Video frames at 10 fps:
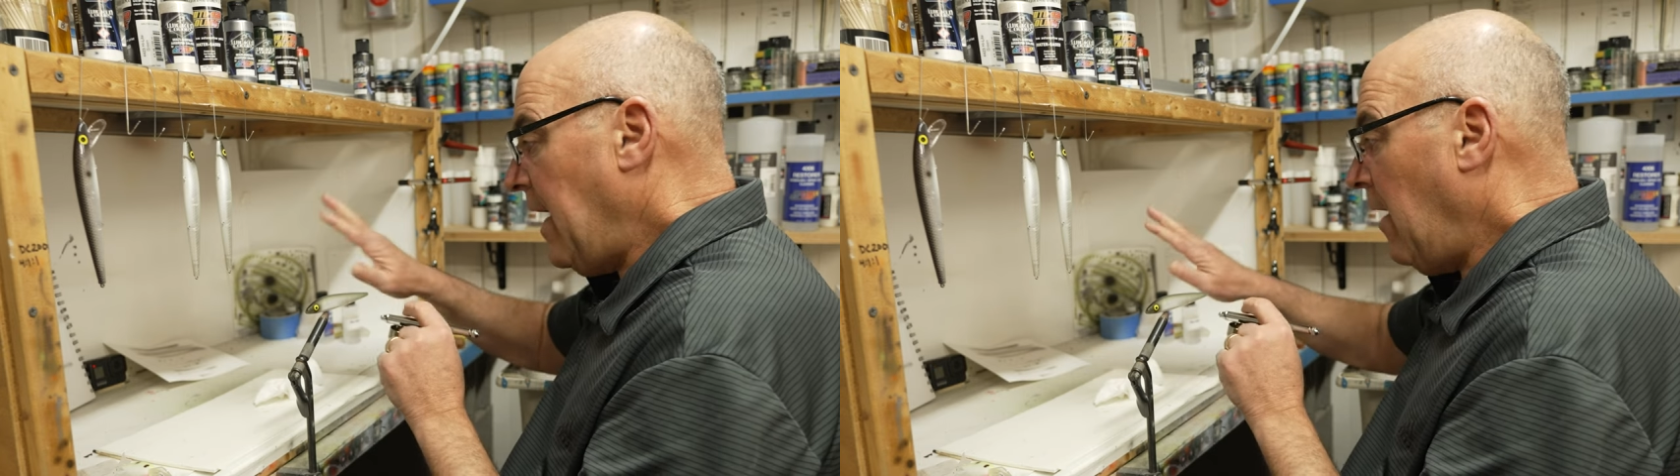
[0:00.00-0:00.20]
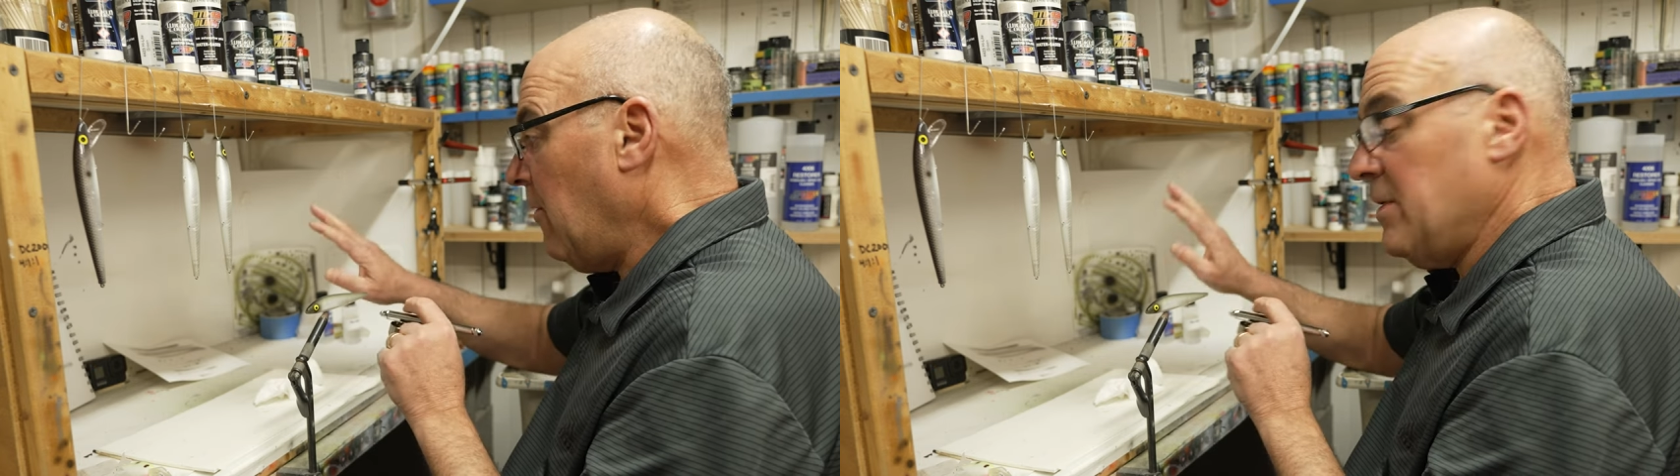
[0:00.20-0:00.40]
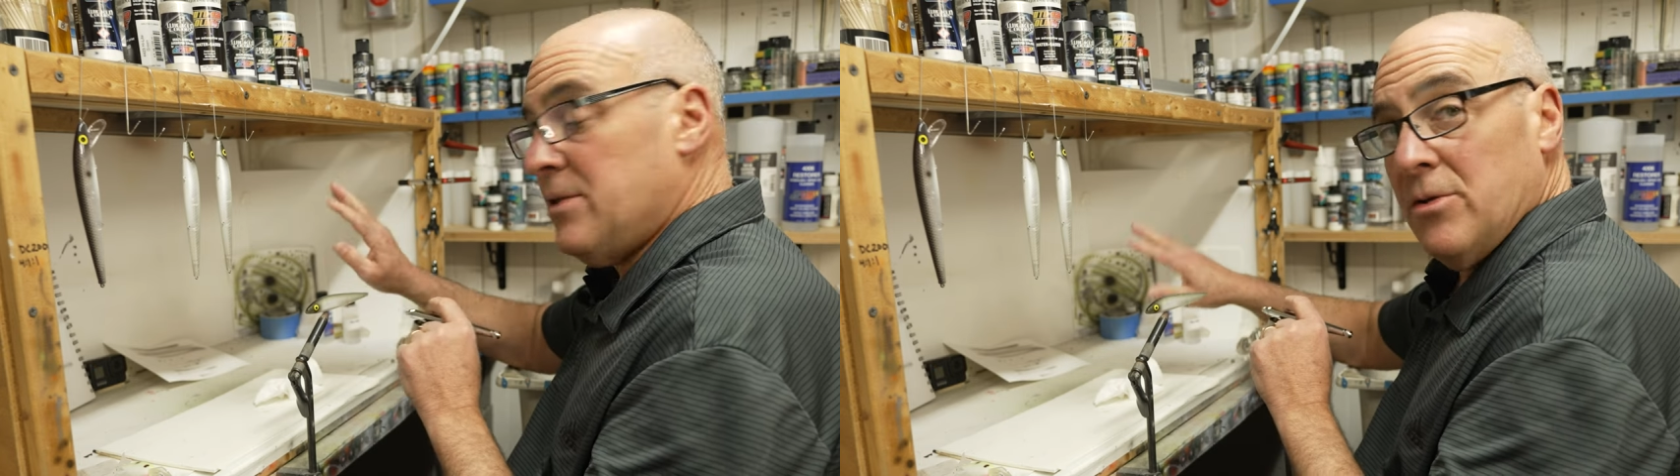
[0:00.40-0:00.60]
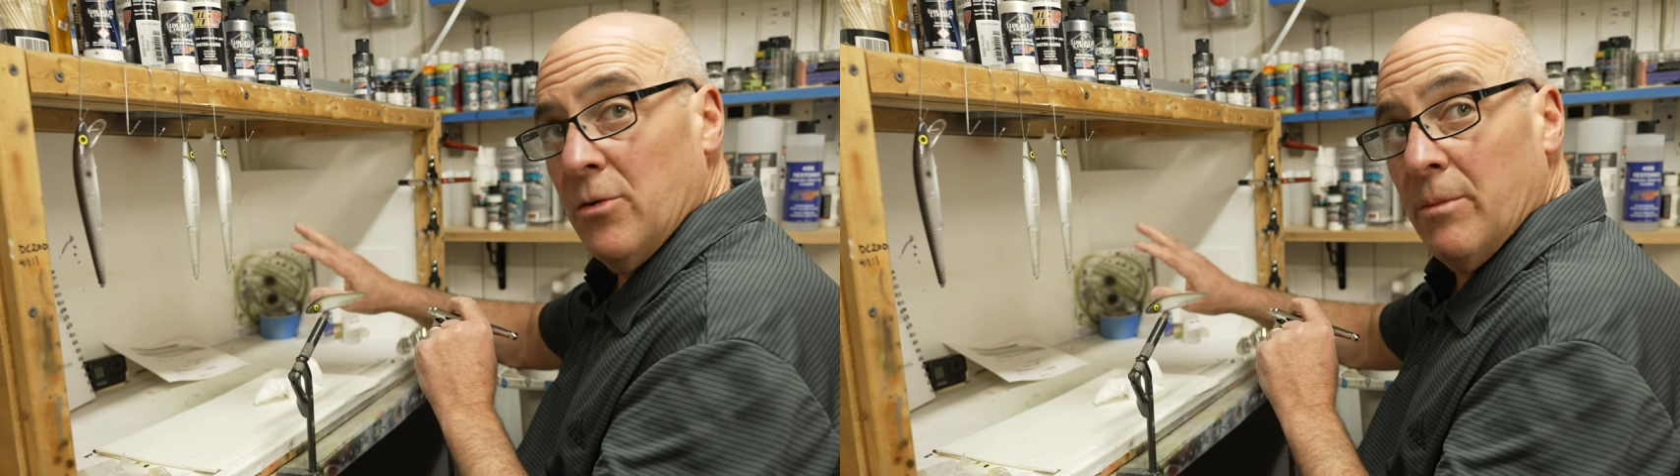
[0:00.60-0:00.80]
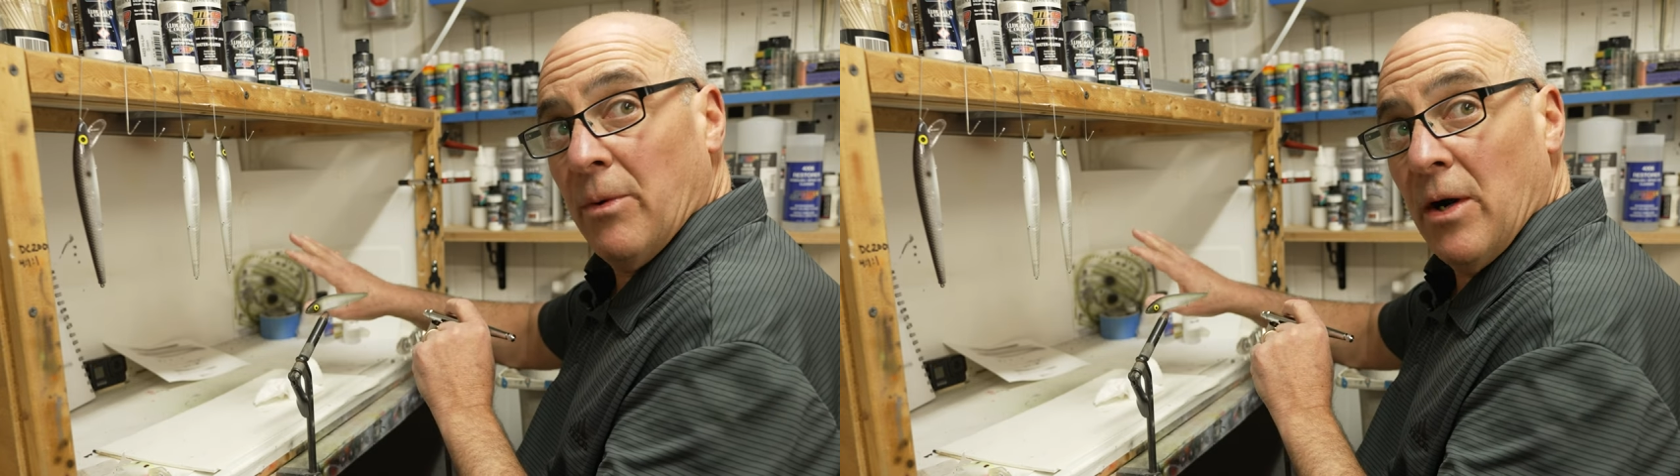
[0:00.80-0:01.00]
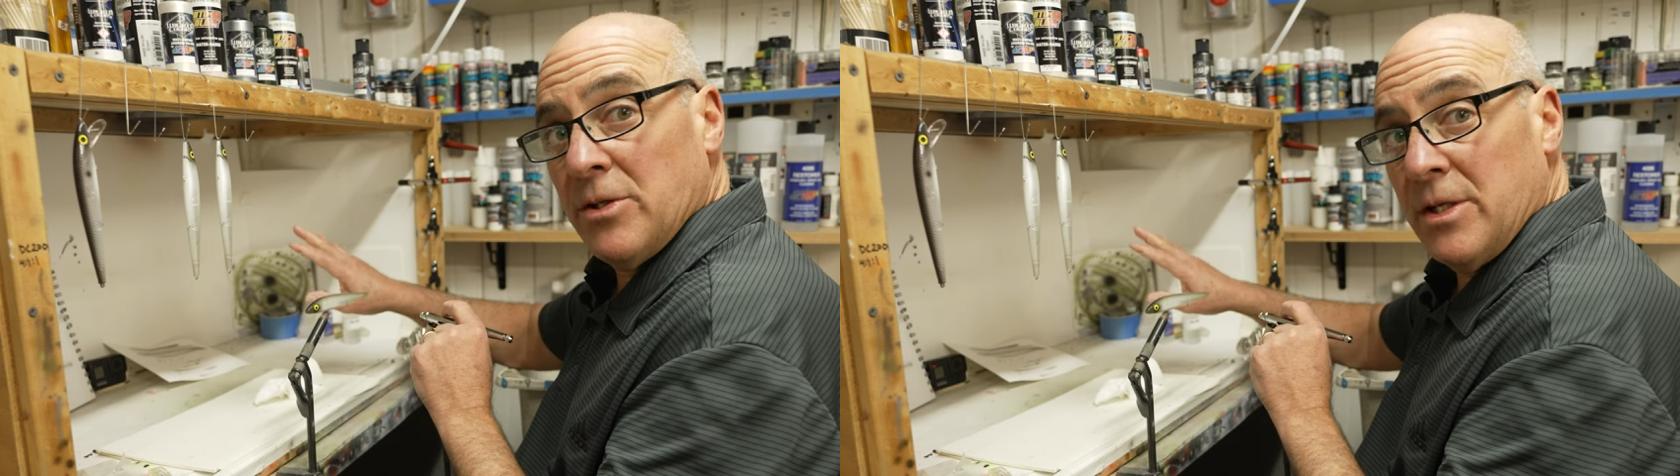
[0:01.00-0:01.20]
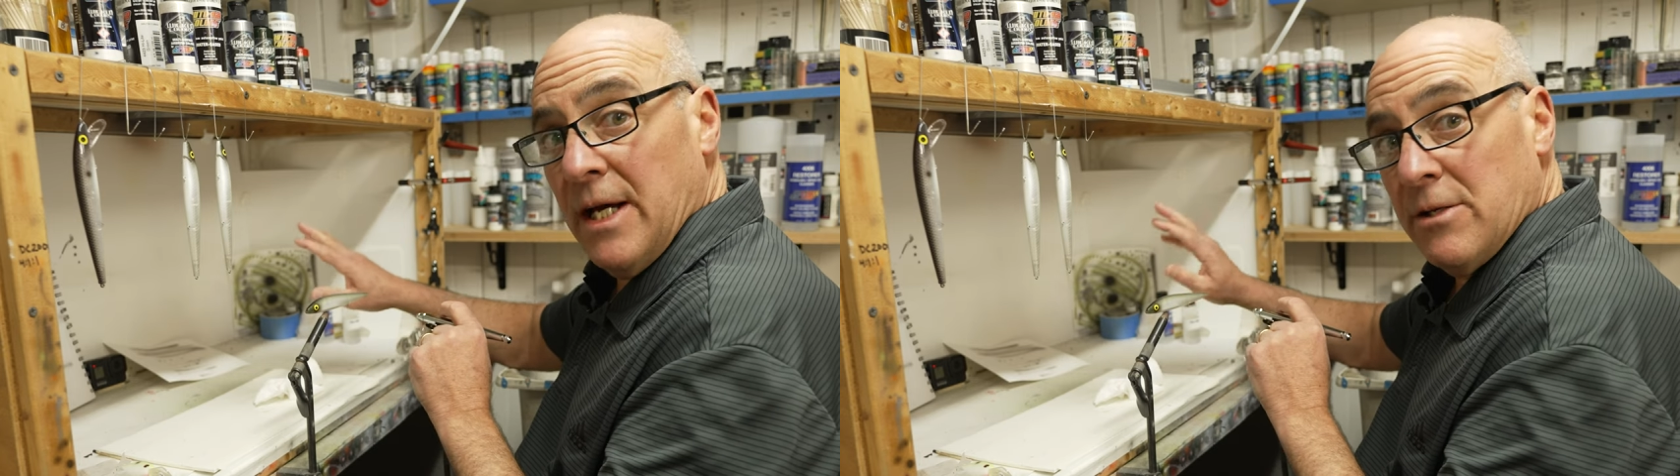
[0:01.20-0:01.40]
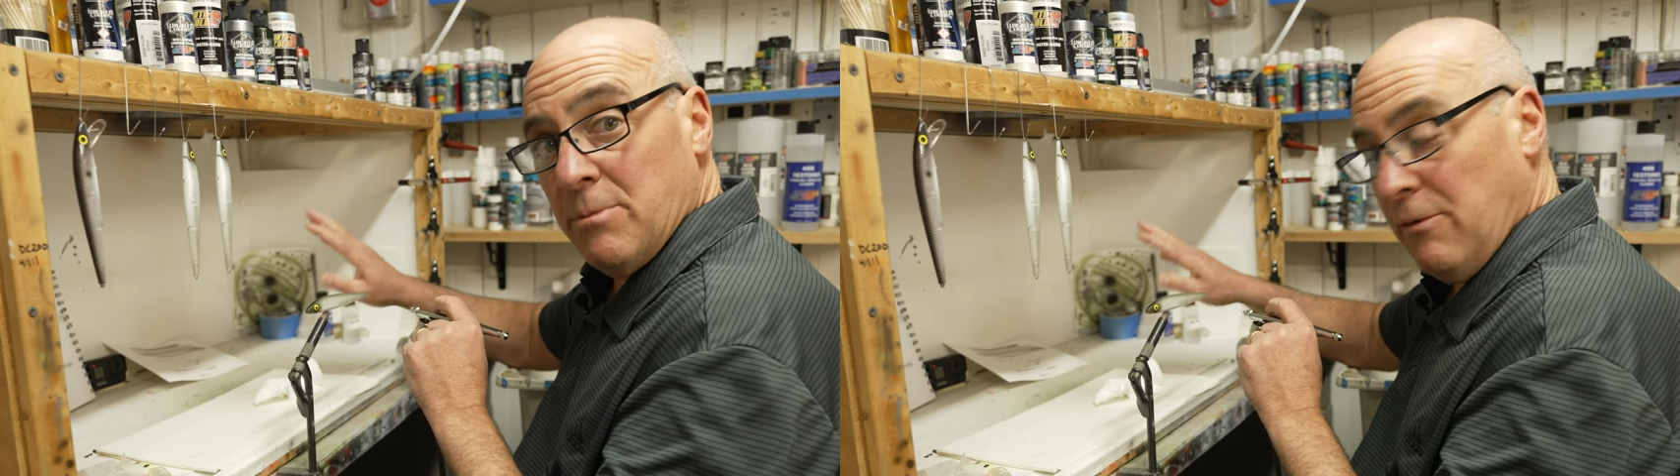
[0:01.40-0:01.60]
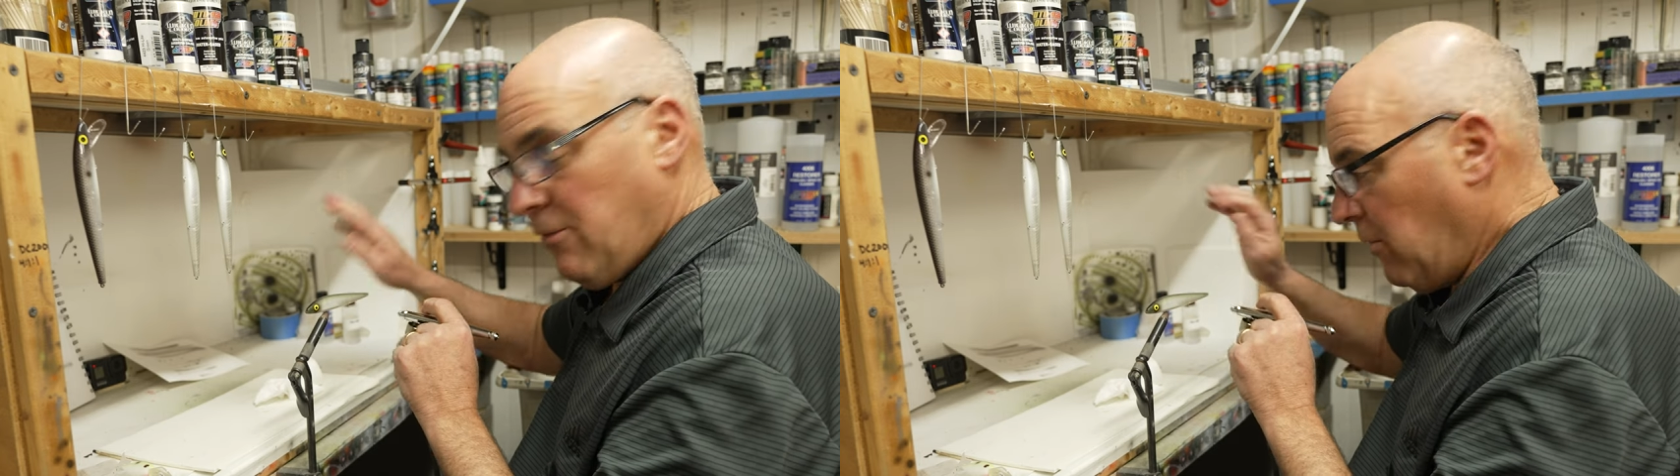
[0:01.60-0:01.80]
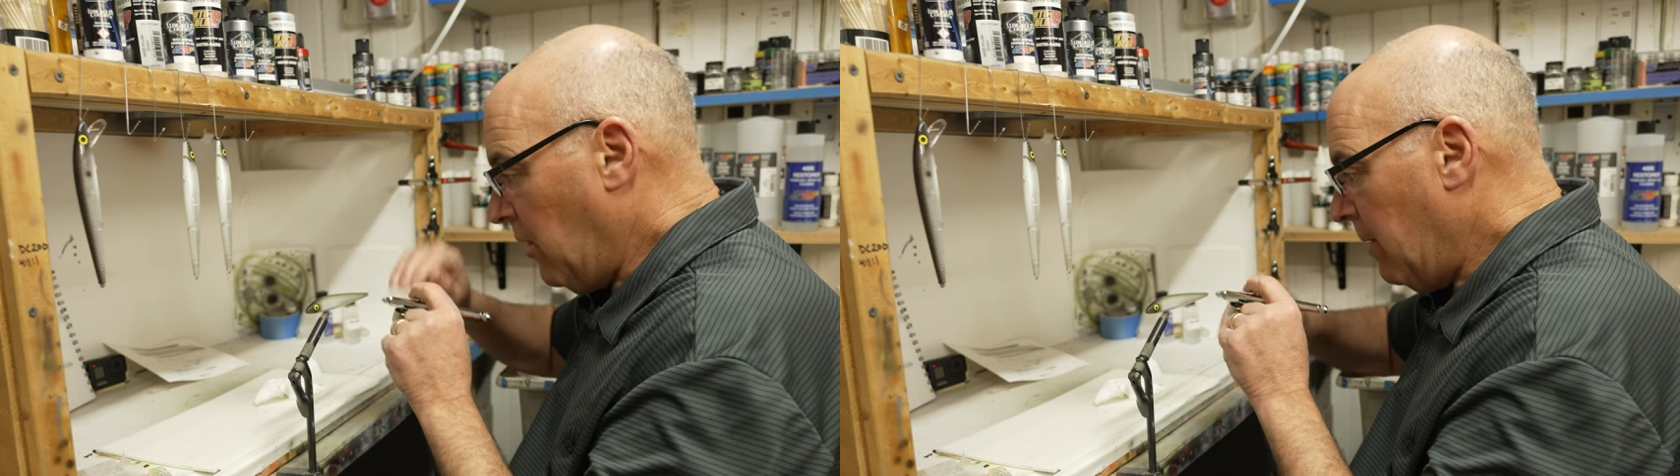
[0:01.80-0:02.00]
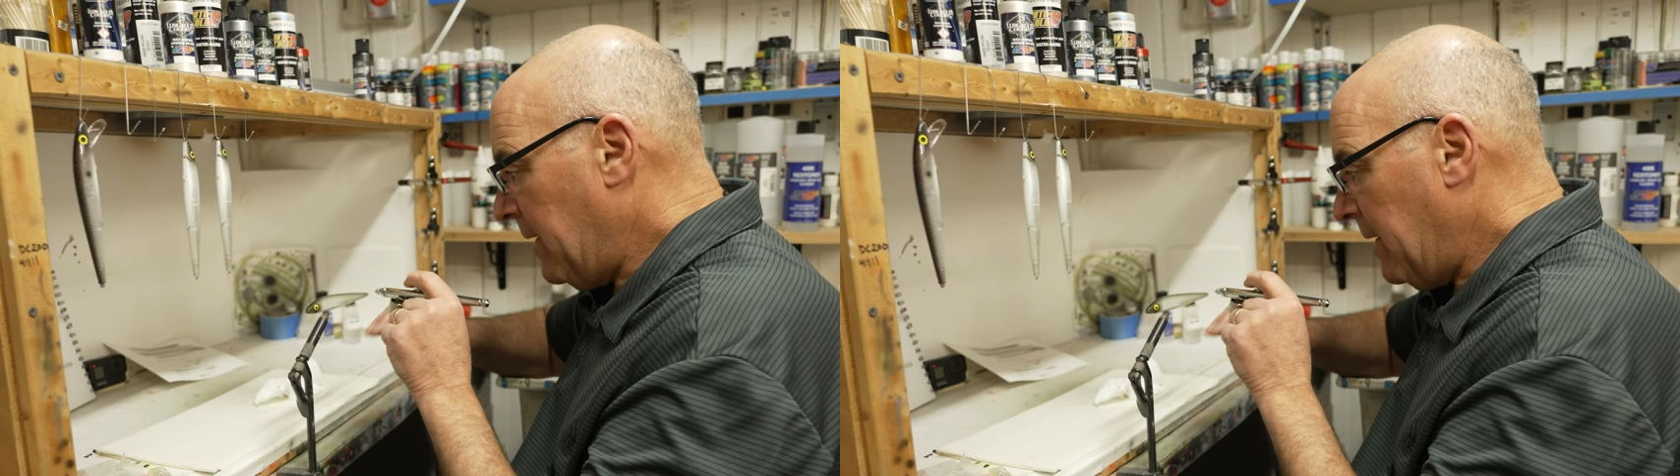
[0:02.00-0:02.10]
I always do a brush test before,